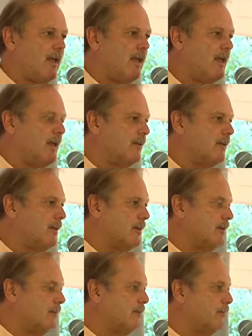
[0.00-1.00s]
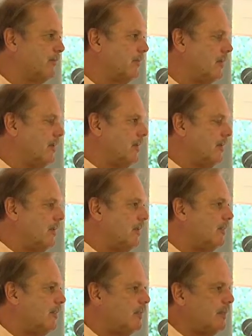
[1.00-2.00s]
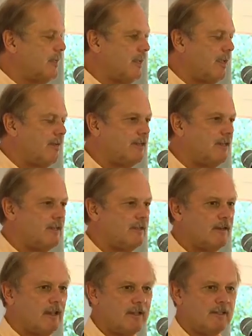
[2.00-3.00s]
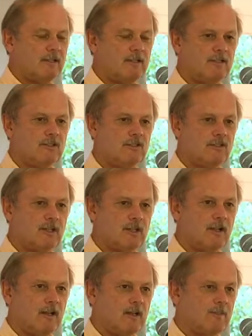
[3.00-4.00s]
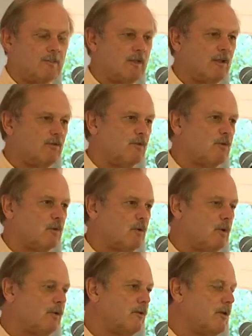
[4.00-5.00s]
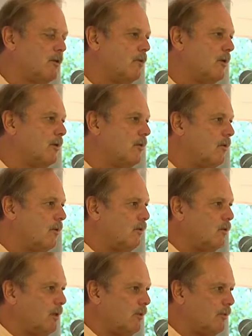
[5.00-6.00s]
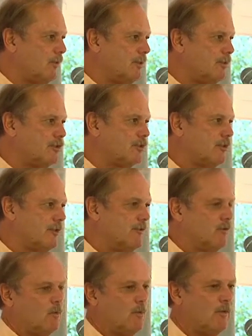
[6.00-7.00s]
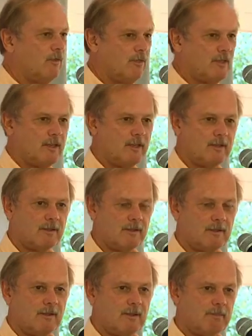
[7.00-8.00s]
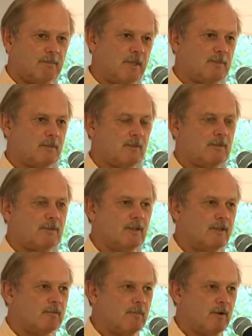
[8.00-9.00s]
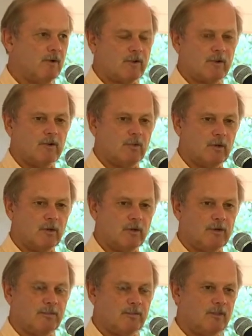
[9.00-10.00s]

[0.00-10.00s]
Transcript: And in the 1890s, if you were wondering where all the wealthiest of the wealthy people in America were